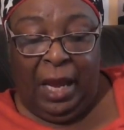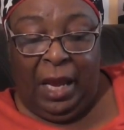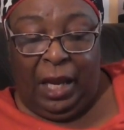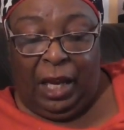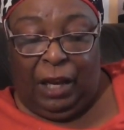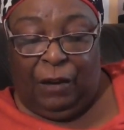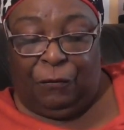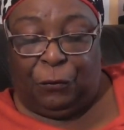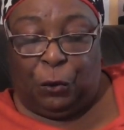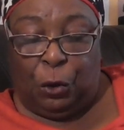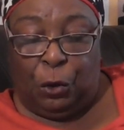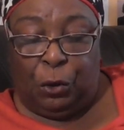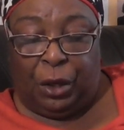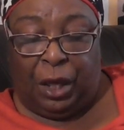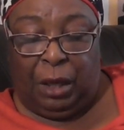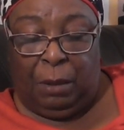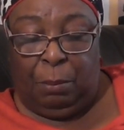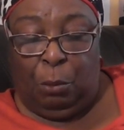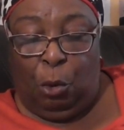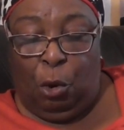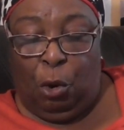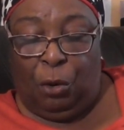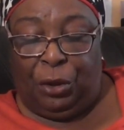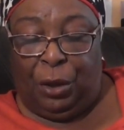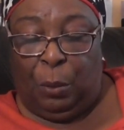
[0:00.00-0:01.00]
If
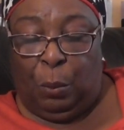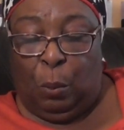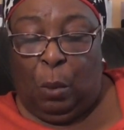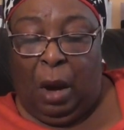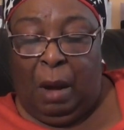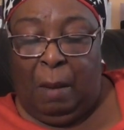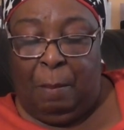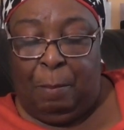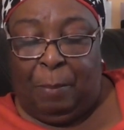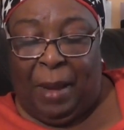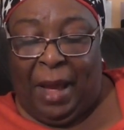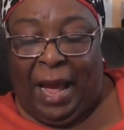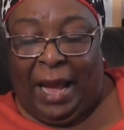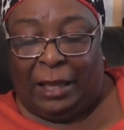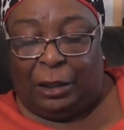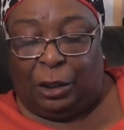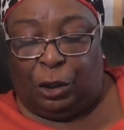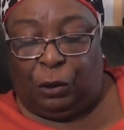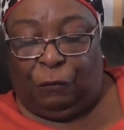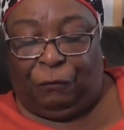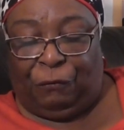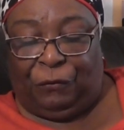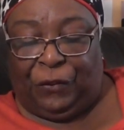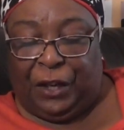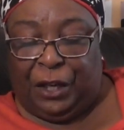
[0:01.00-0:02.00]
cooking more than one batch
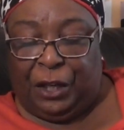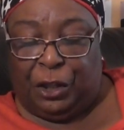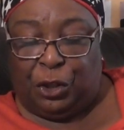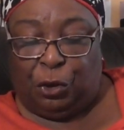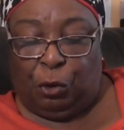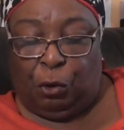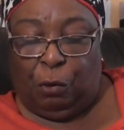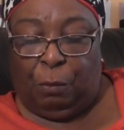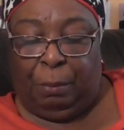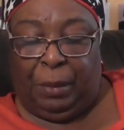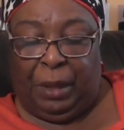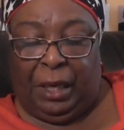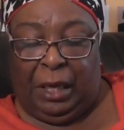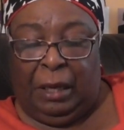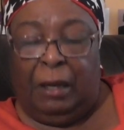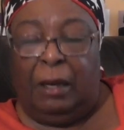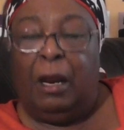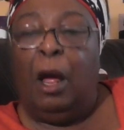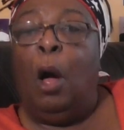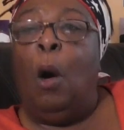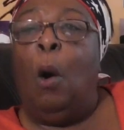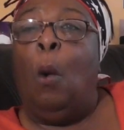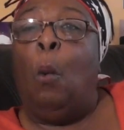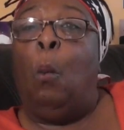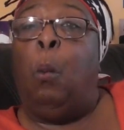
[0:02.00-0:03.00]
of fish or meat,
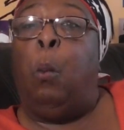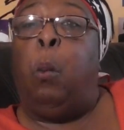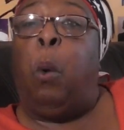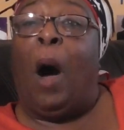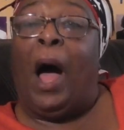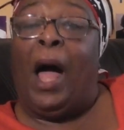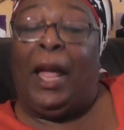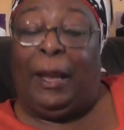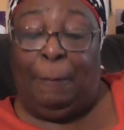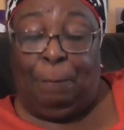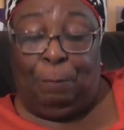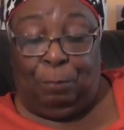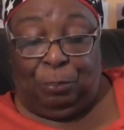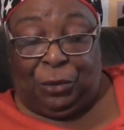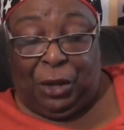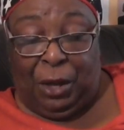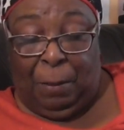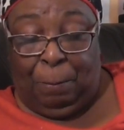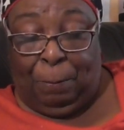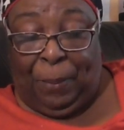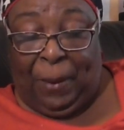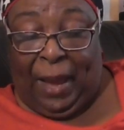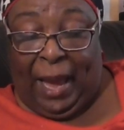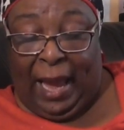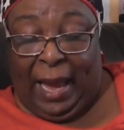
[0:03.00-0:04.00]
wipe the
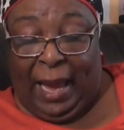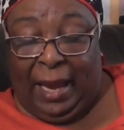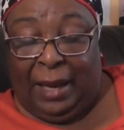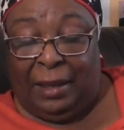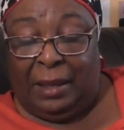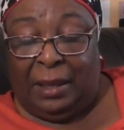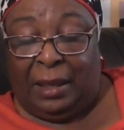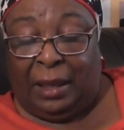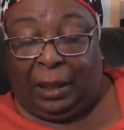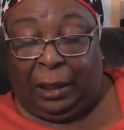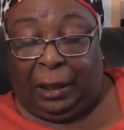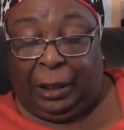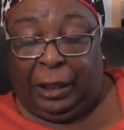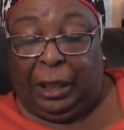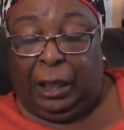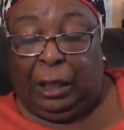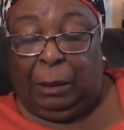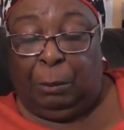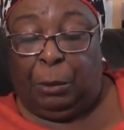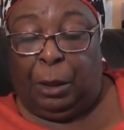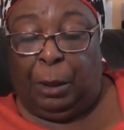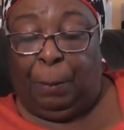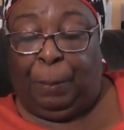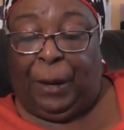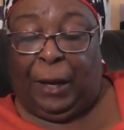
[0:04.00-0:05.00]
pan
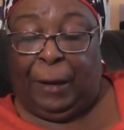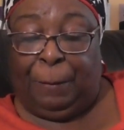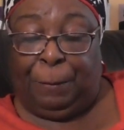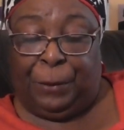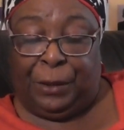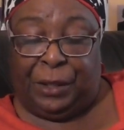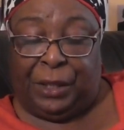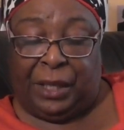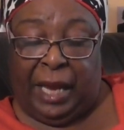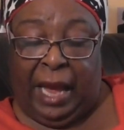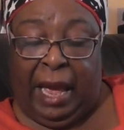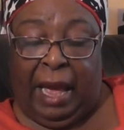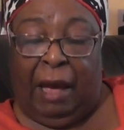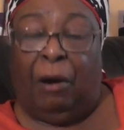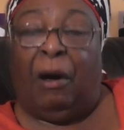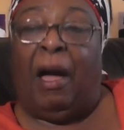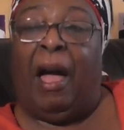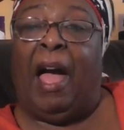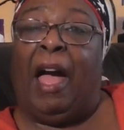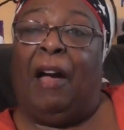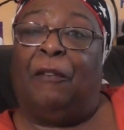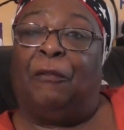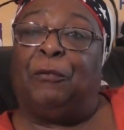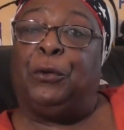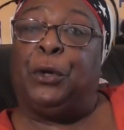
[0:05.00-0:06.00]
clean with a paper towel
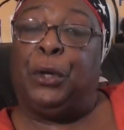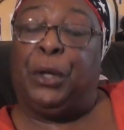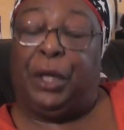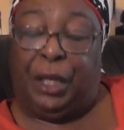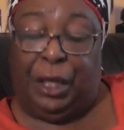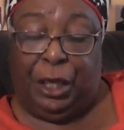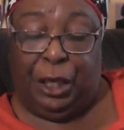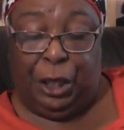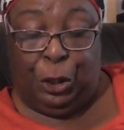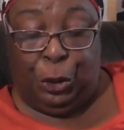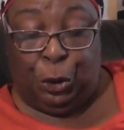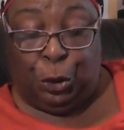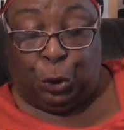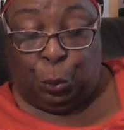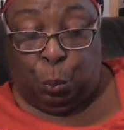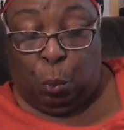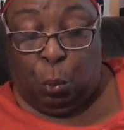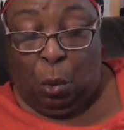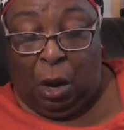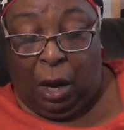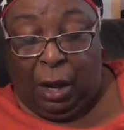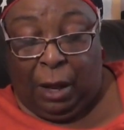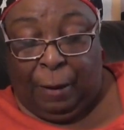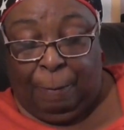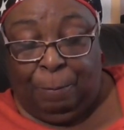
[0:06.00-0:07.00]
after each
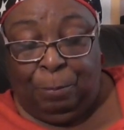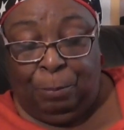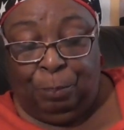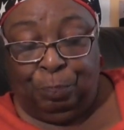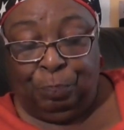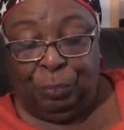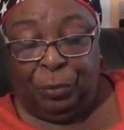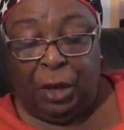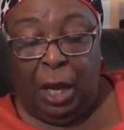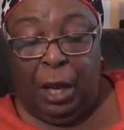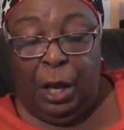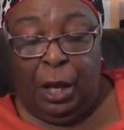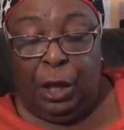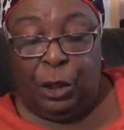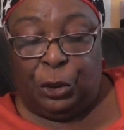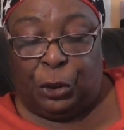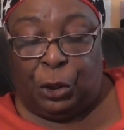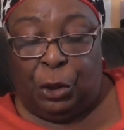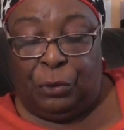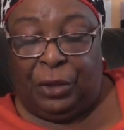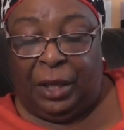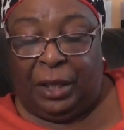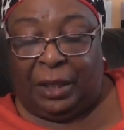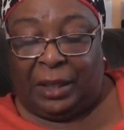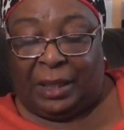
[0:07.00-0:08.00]
one
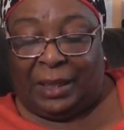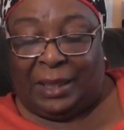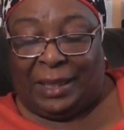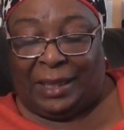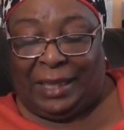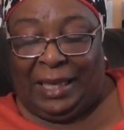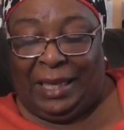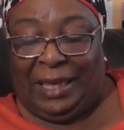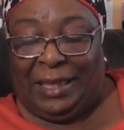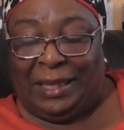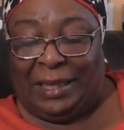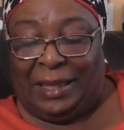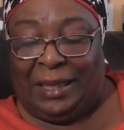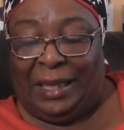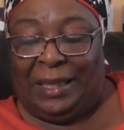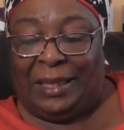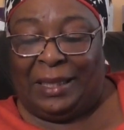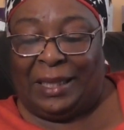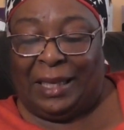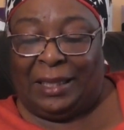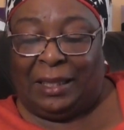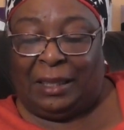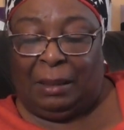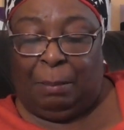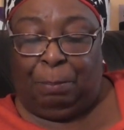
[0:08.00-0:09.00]
so that the seasoning
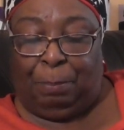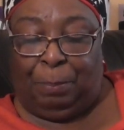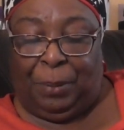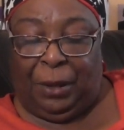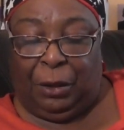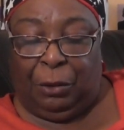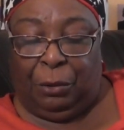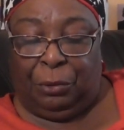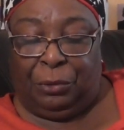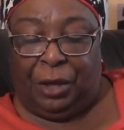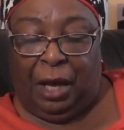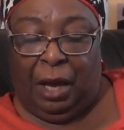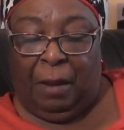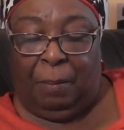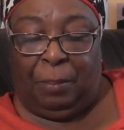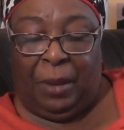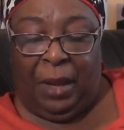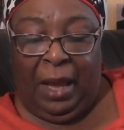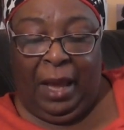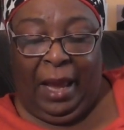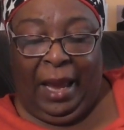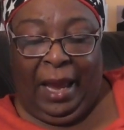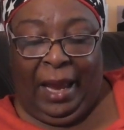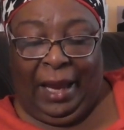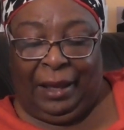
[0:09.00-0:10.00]
doesn't build up
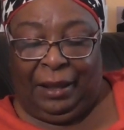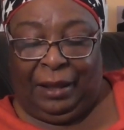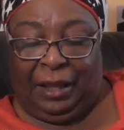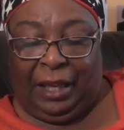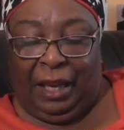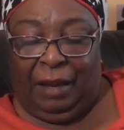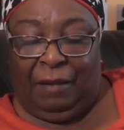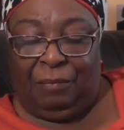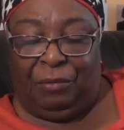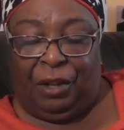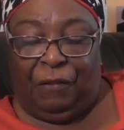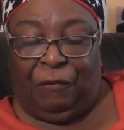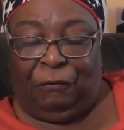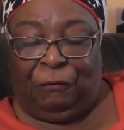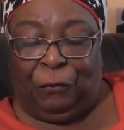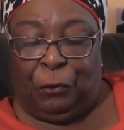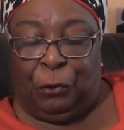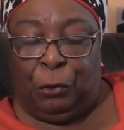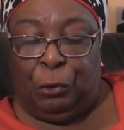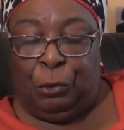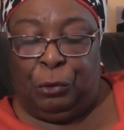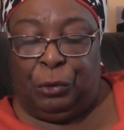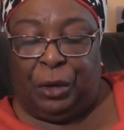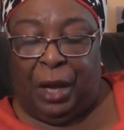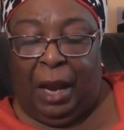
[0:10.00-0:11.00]
and give the
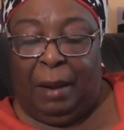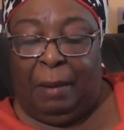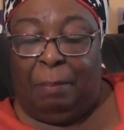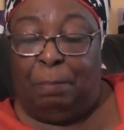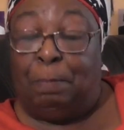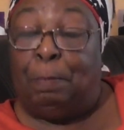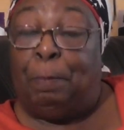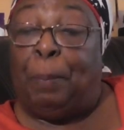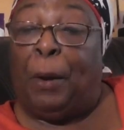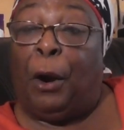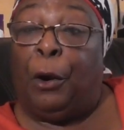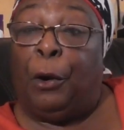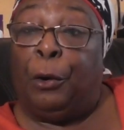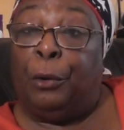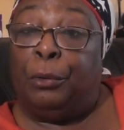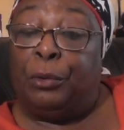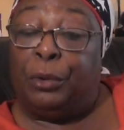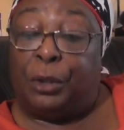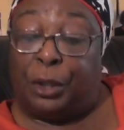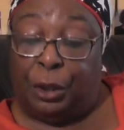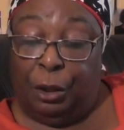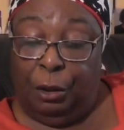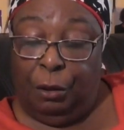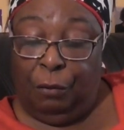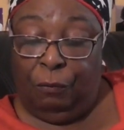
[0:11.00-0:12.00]
food a
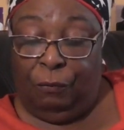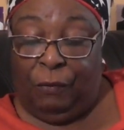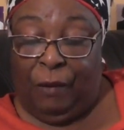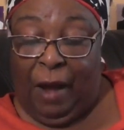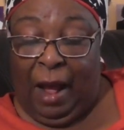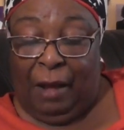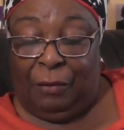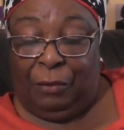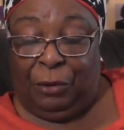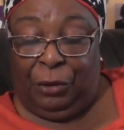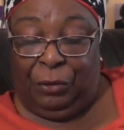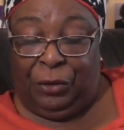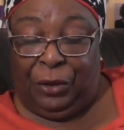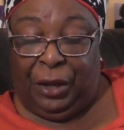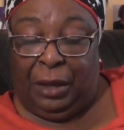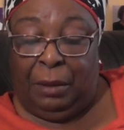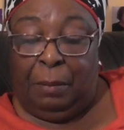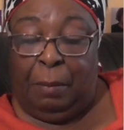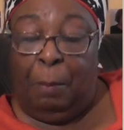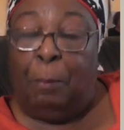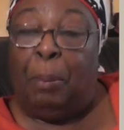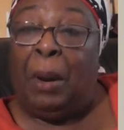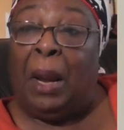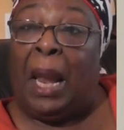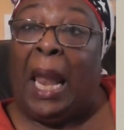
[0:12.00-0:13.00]
burnt rather
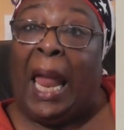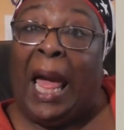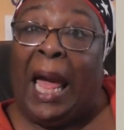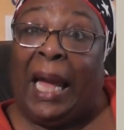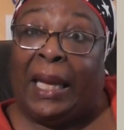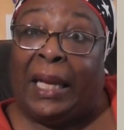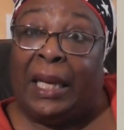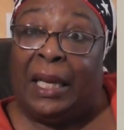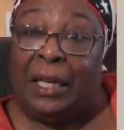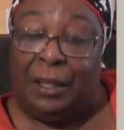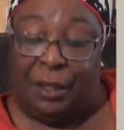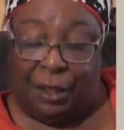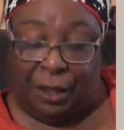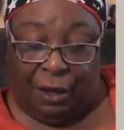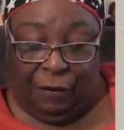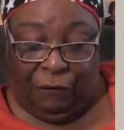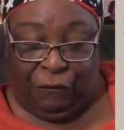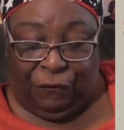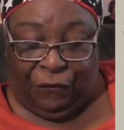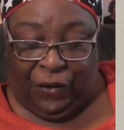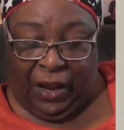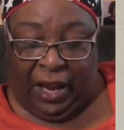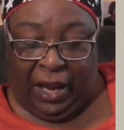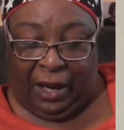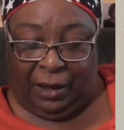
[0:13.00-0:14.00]
than blackened
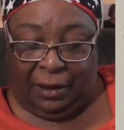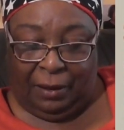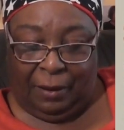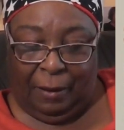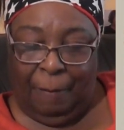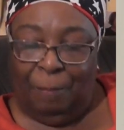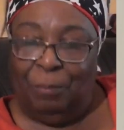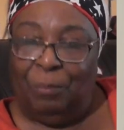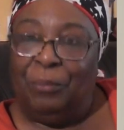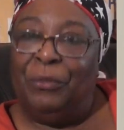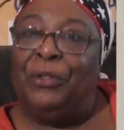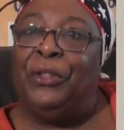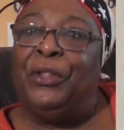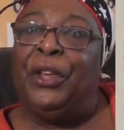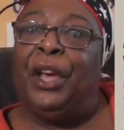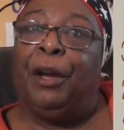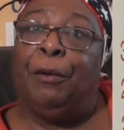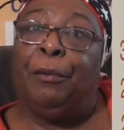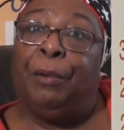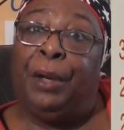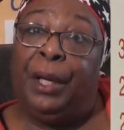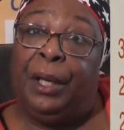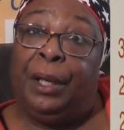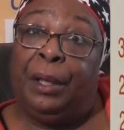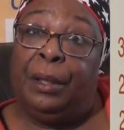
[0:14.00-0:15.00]
effect.
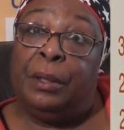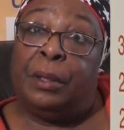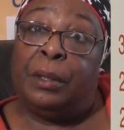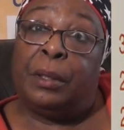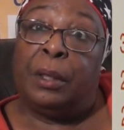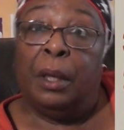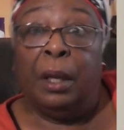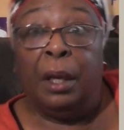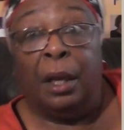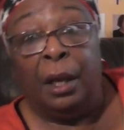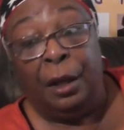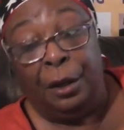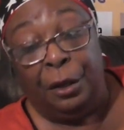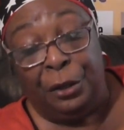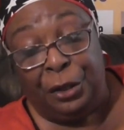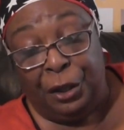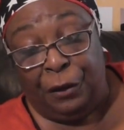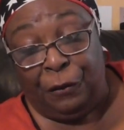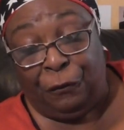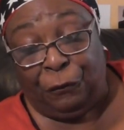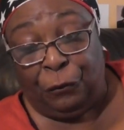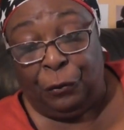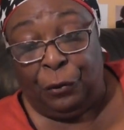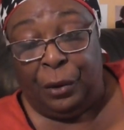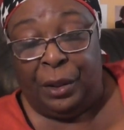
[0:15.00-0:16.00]
There is a
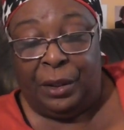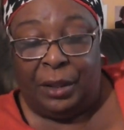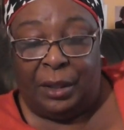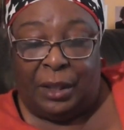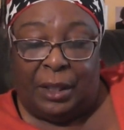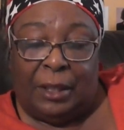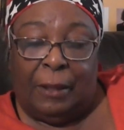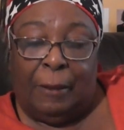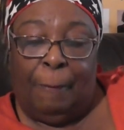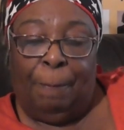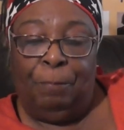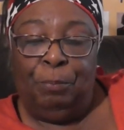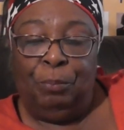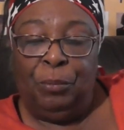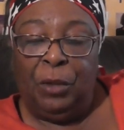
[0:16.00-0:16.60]
difference.